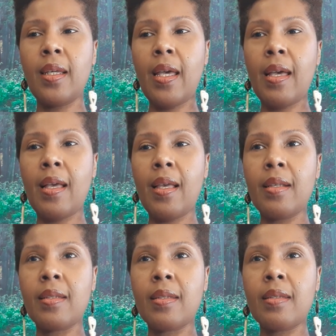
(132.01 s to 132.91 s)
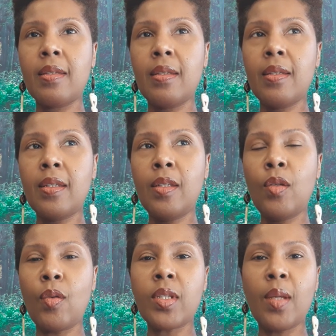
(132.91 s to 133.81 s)
as you
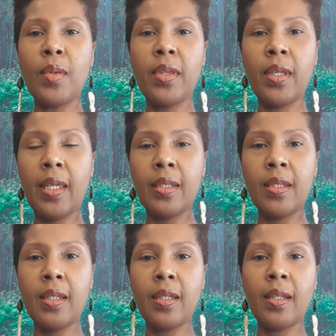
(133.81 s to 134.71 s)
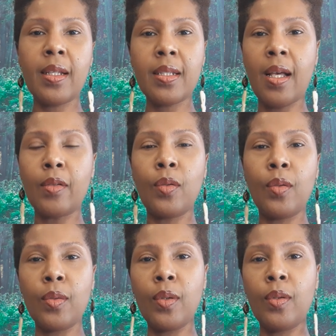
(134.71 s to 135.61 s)
know some of the Indian like
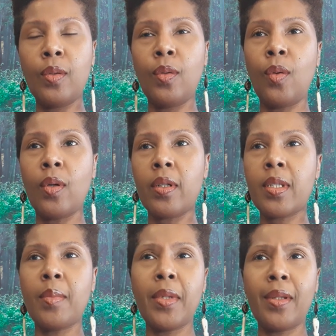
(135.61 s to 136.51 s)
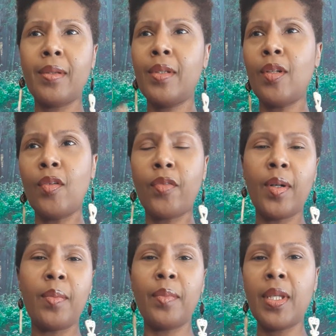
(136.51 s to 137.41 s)
Sadhguru or some of the you know
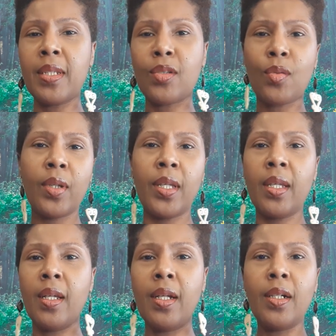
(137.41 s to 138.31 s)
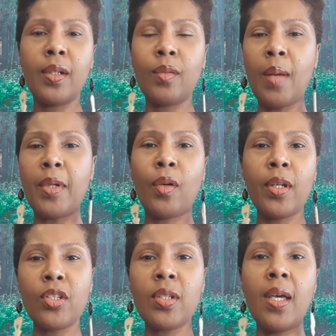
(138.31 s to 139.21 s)
from history
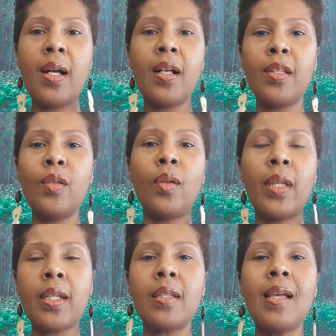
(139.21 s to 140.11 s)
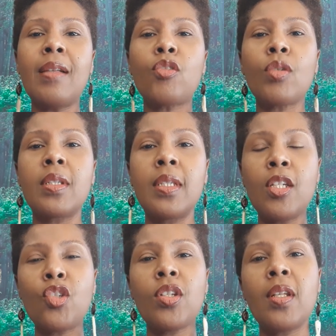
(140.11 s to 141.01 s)
Ramakrishna, you know, like that
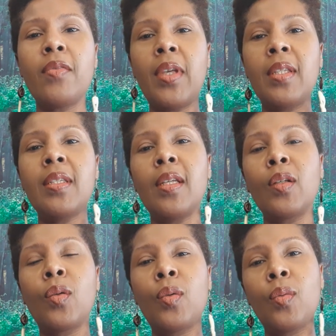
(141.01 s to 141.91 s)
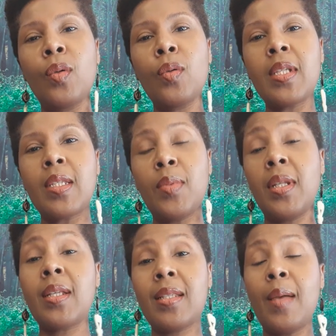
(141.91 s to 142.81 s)
tradition of Indian gurus that's been
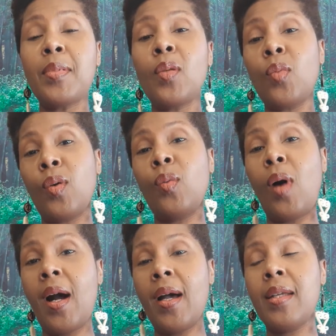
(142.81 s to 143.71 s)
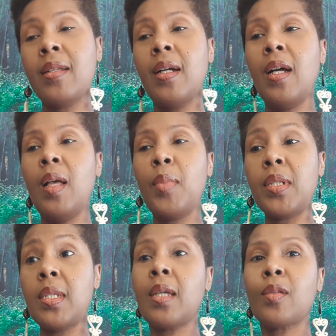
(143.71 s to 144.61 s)
accepted worldwide,
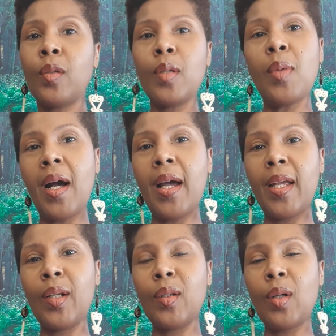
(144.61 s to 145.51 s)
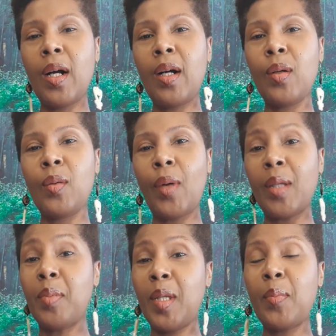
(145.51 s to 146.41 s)
particularly by uh,
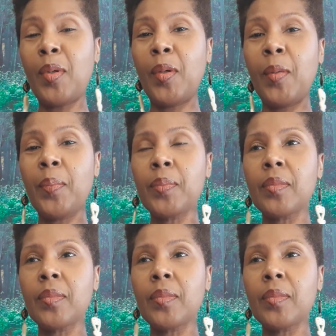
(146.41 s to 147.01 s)
white people.